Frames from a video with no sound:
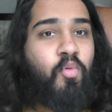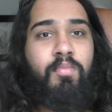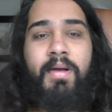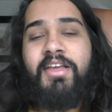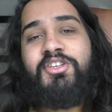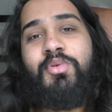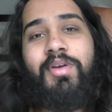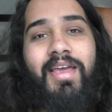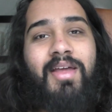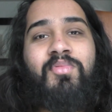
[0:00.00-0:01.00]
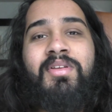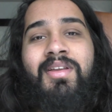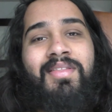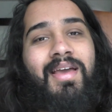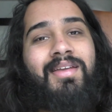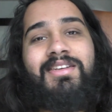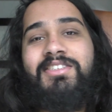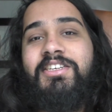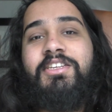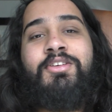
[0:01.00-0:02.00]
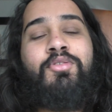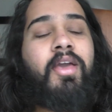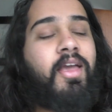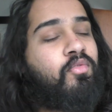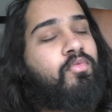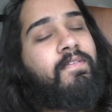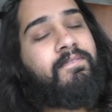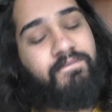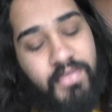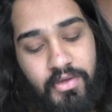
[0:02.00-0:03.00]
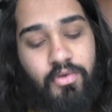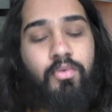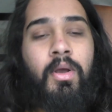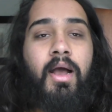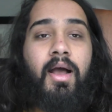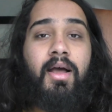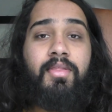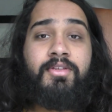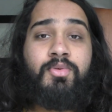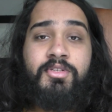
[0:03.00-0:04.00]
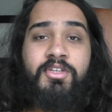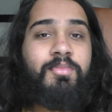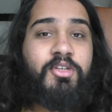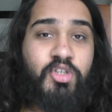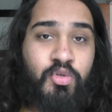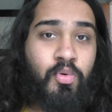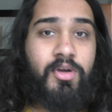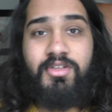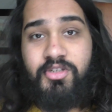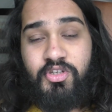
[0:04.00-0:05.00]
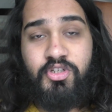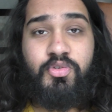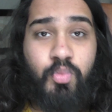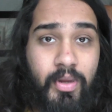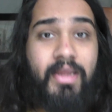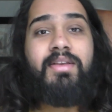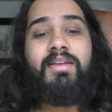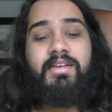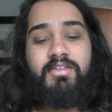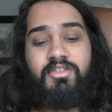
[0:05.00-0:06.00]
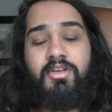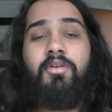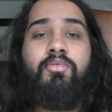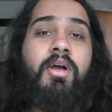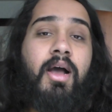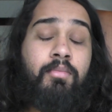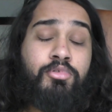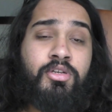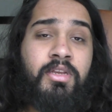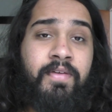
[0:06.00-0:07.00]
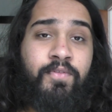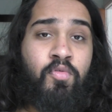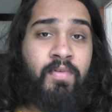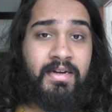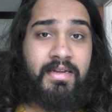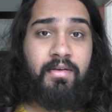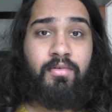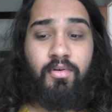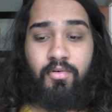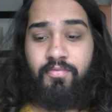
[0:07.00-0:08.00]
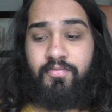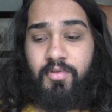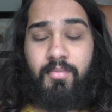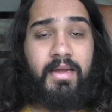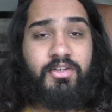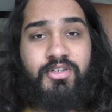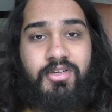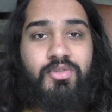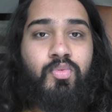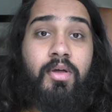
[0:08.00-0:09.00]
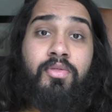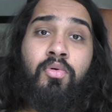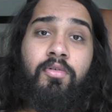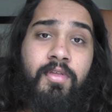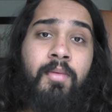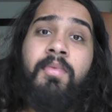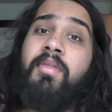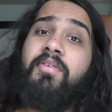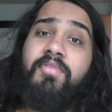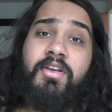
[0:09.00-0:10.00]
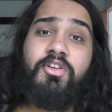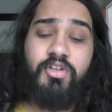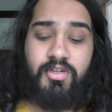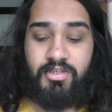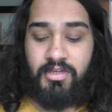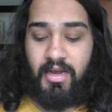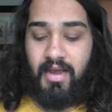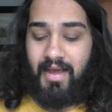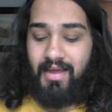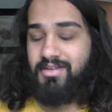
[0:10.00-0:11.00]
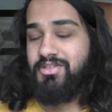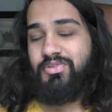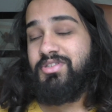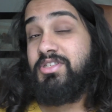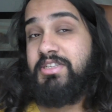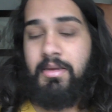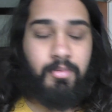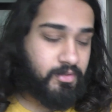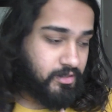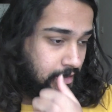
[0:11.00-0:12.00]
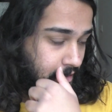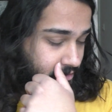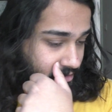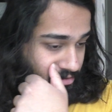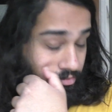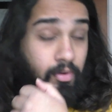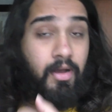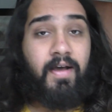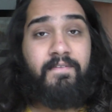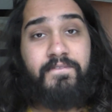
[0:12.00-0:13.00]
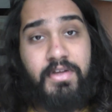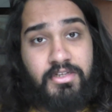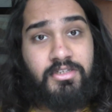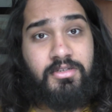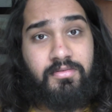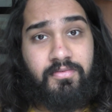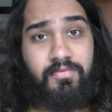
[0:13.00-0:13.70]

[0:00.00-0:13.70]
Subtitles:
We're back at you again with another NXT UK review. This one's going to be short and sweet. So, I'm just going to give you a rundown of the matches, what I thought of them, and then the finishes, and just the segments. So, first,